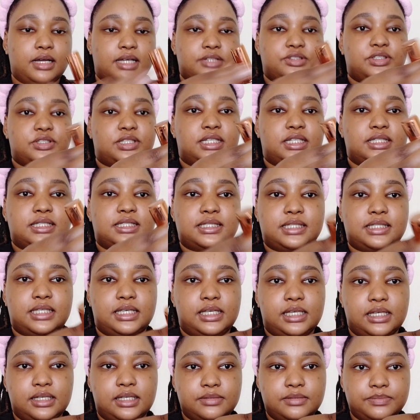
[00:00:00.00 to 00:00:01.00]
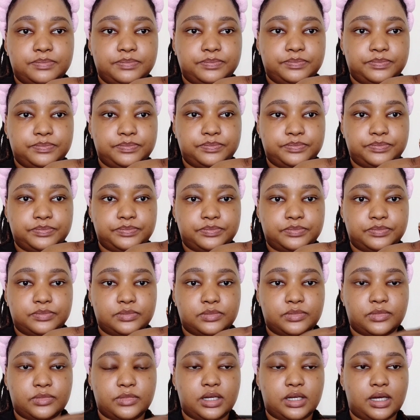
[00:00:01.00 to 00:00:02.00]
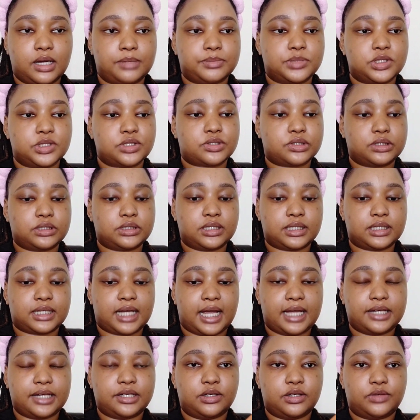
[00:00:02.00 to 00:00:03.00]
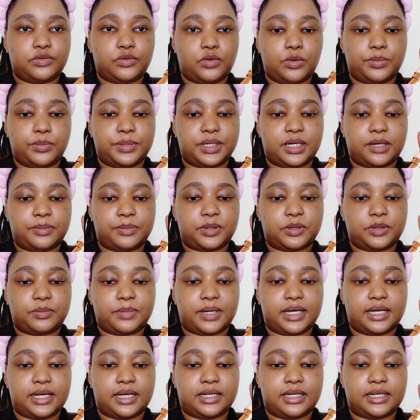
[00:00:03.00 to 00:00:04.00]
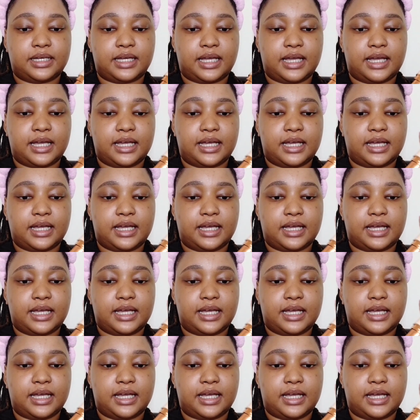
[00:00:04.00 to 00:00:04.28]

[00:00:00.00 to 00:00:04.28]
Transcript: As you can see, I'm just gonna kind of warm it up on my